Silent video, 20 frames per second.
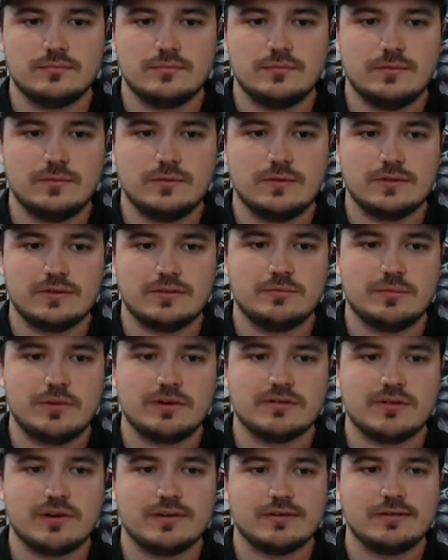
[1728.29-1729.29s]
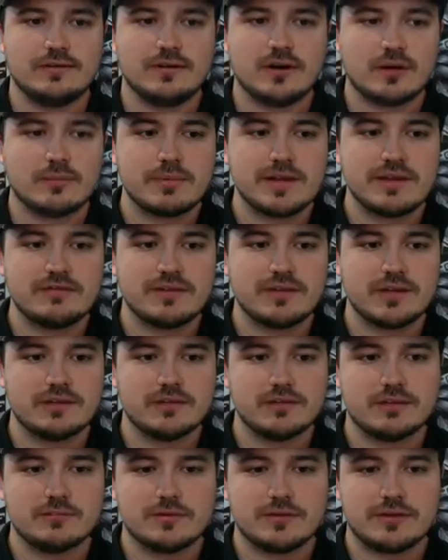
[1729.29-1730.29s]
Look, this bear's got a little army
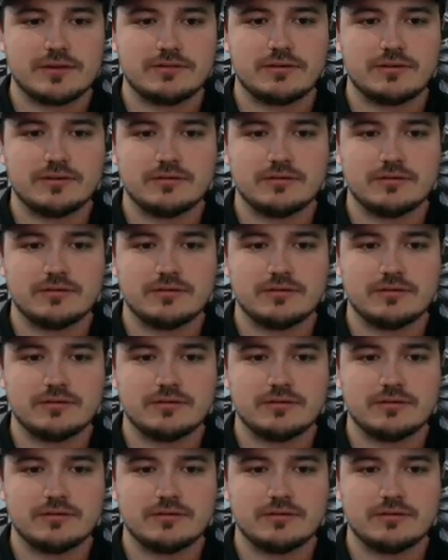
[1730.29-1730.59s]
following him around.